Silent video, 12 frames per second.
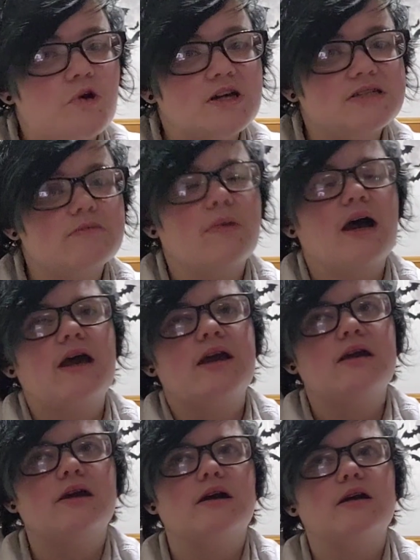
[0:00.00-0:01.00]
wasn't
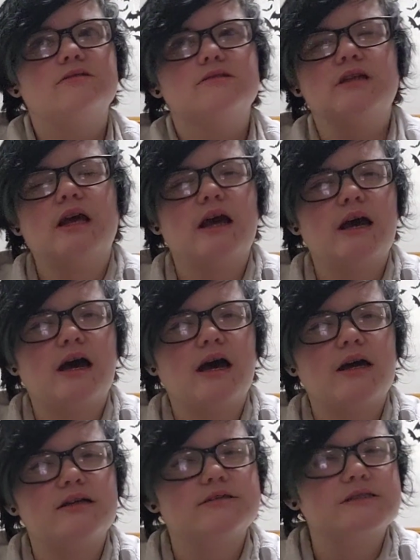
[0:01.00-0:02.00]
my
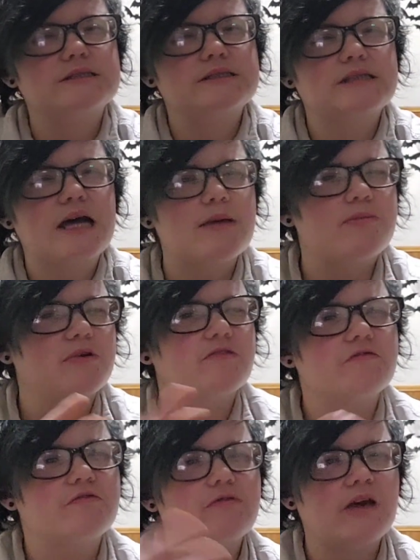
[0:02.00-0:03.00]
uh, type of
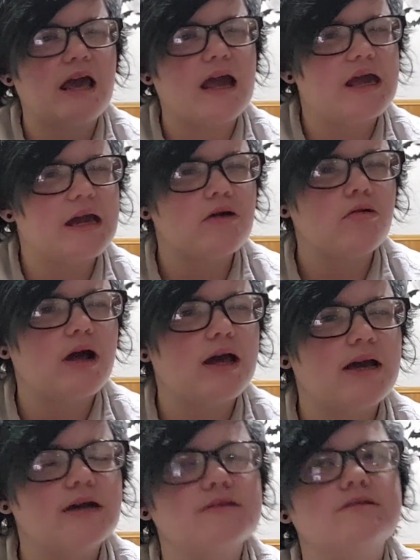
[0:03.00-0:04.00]
hangout, I
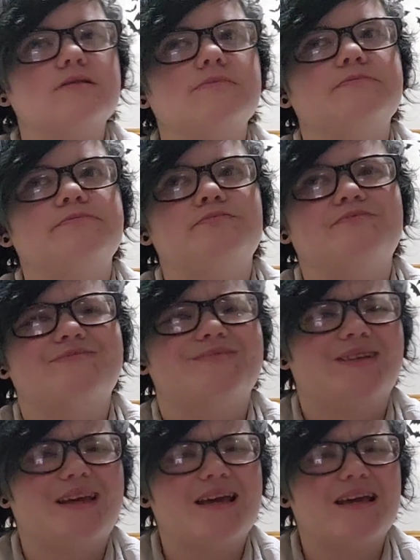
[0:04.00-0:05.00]
guess.
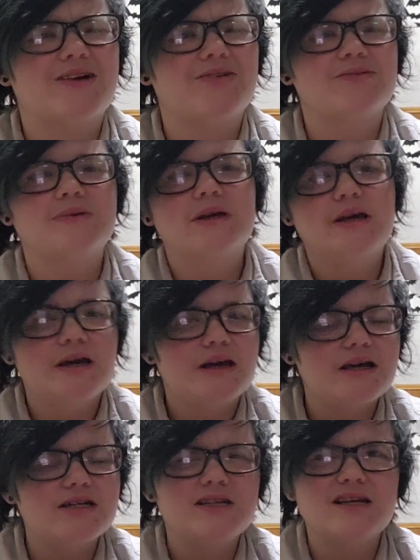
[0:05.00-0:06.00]
Hangout.
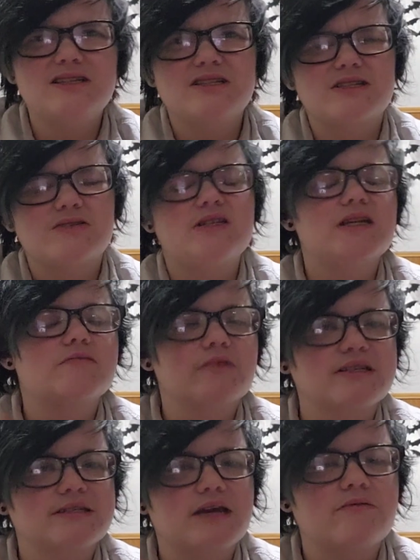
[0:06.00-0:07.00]
It, it just didn't
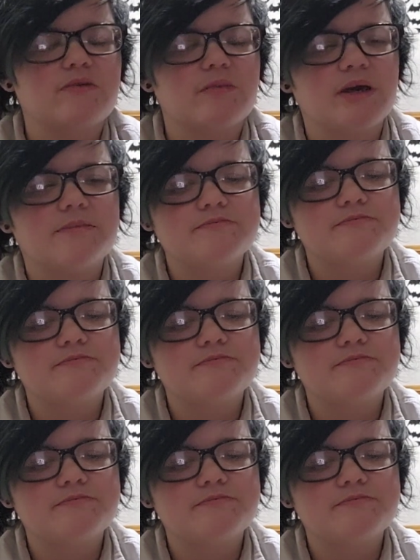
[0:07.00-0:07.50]
resonate with me.